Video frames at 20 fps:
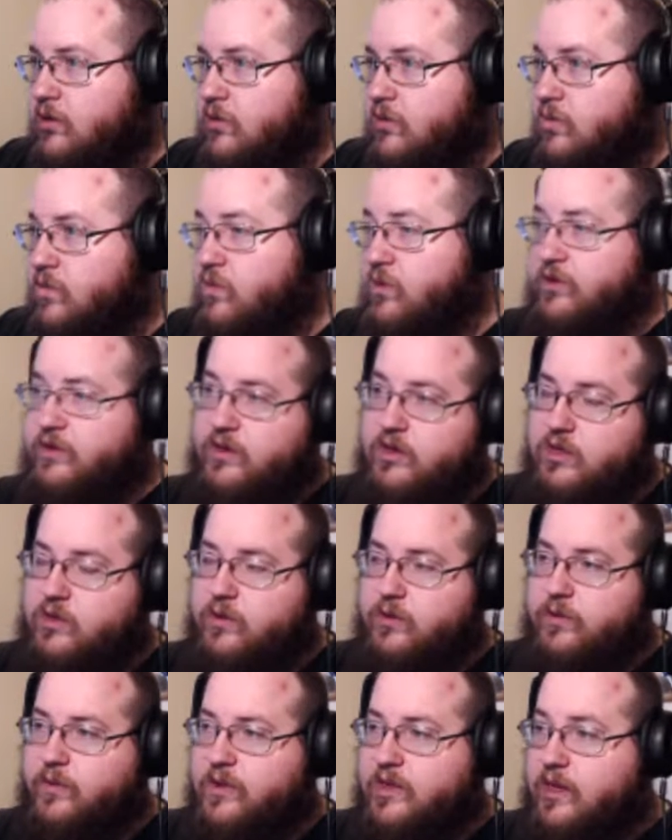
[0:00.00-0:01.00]
Worth it
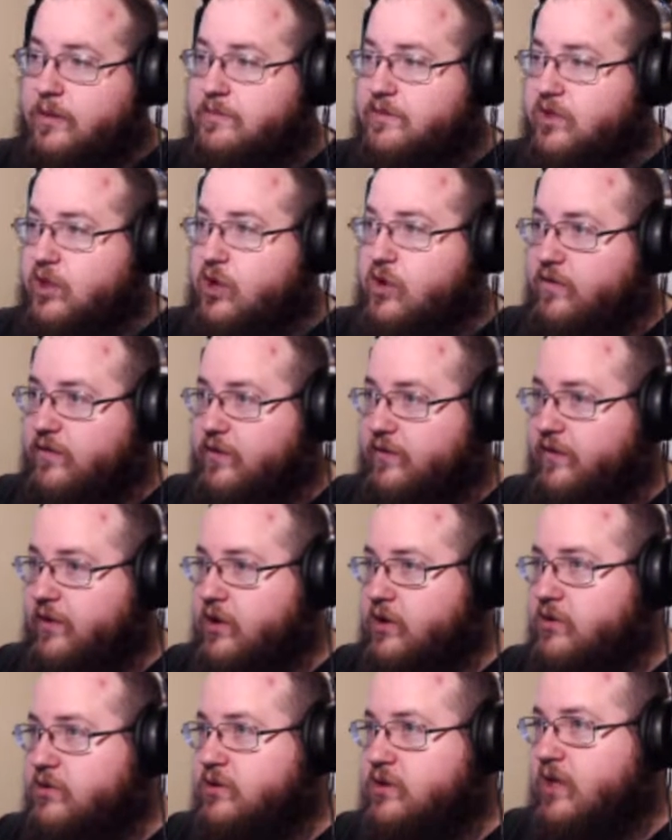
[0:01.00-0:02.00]
2 or 3 times over if I
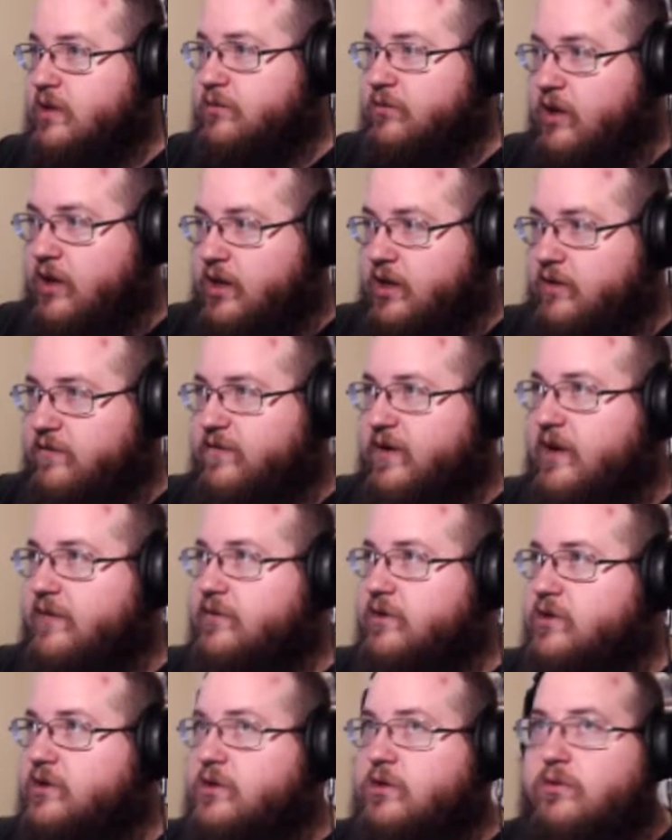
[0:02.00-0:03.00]
use admiralty
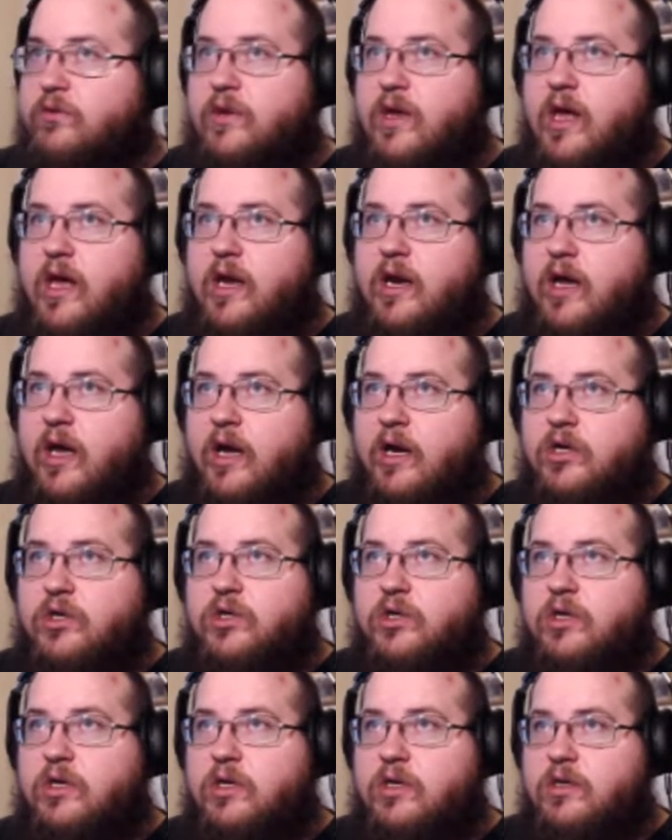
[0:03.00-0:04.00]
favors, so that
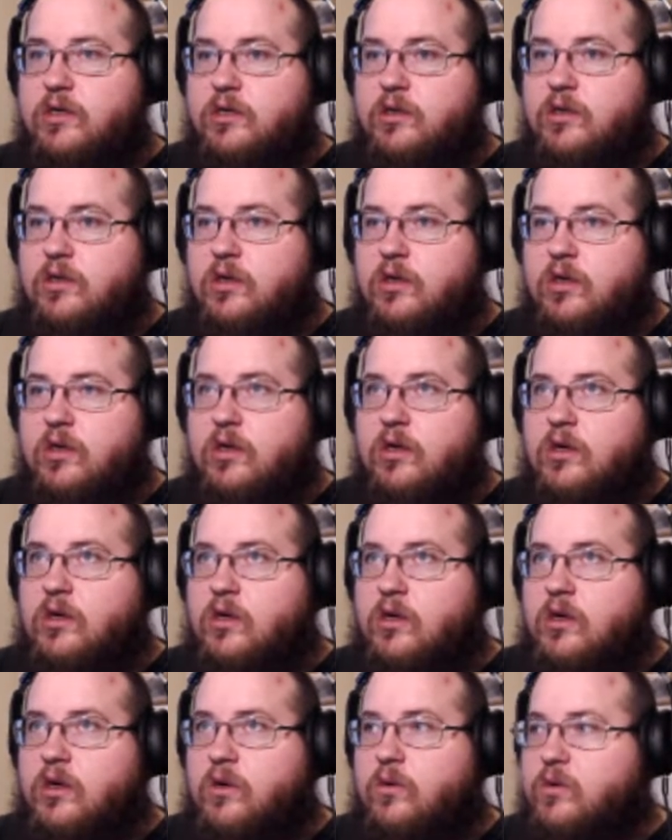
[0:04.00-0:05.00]
actually
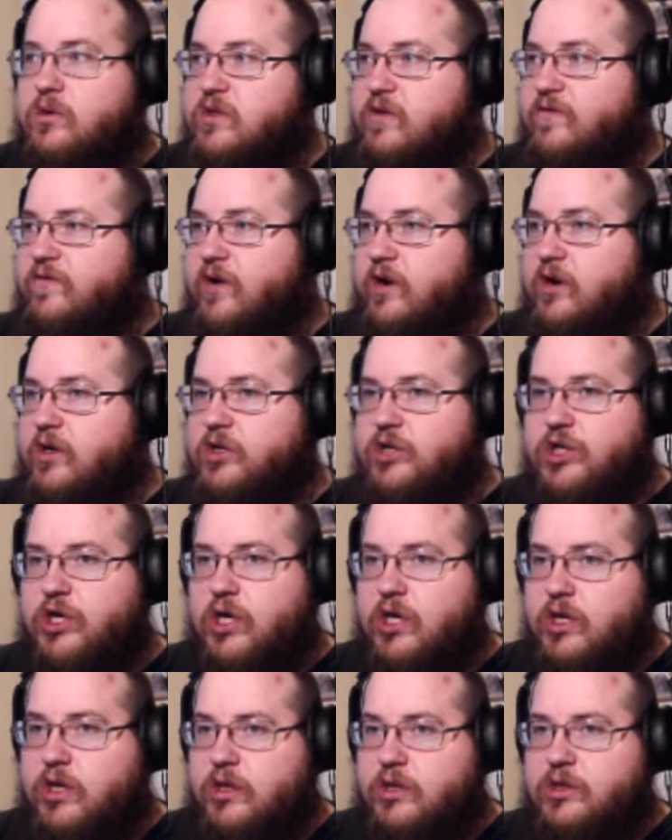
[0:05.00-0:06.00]
was a fair
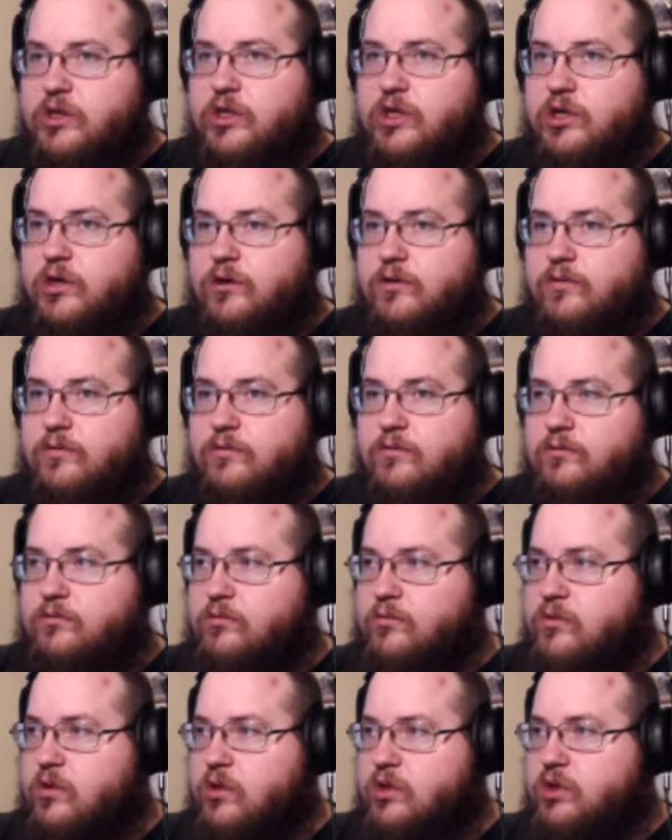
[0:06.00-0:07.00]
exchange.
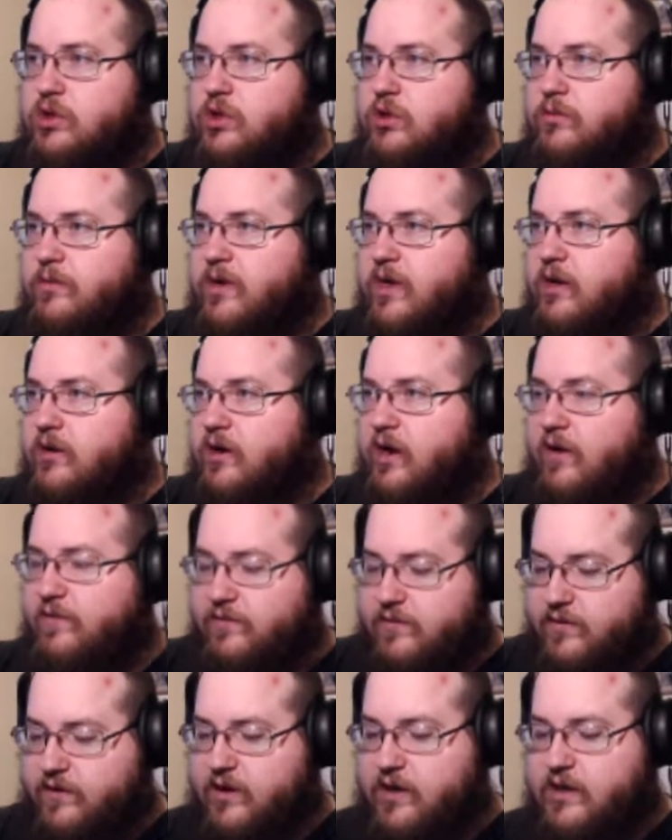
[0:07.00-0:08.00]
Assuming I don't
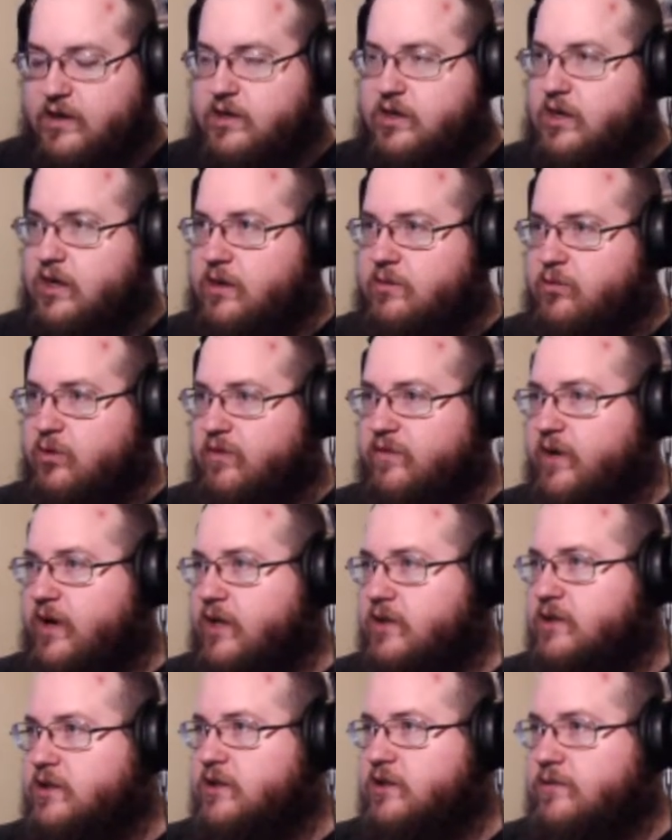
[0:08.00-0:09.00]
have to get into any more
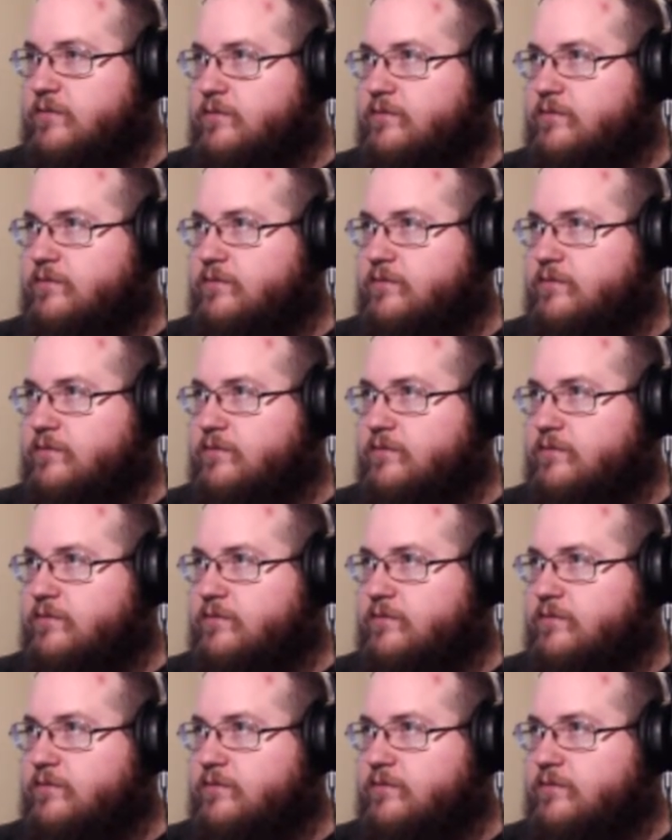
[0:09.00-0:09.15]
fights.